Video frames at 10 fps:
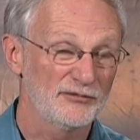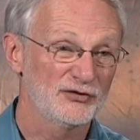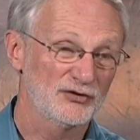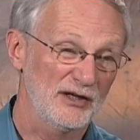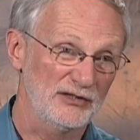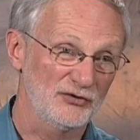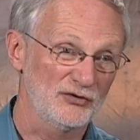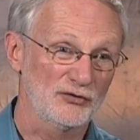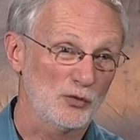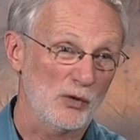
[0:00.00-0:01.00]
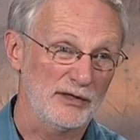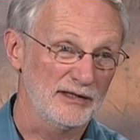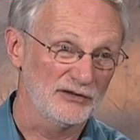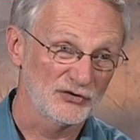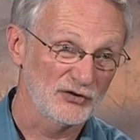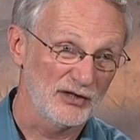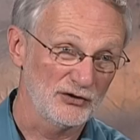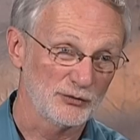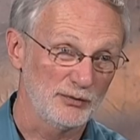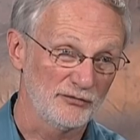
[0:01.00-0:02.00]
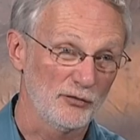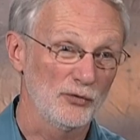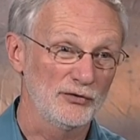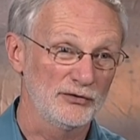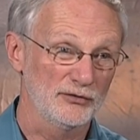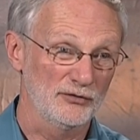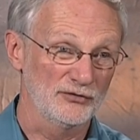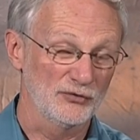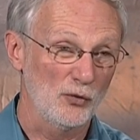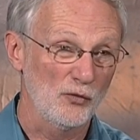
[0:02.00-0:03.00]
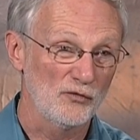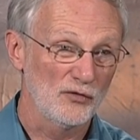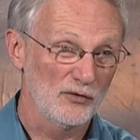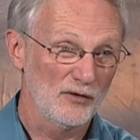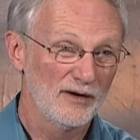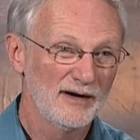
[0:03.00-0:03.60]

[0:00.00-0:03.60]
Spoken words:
sites in 28 states before the year is over,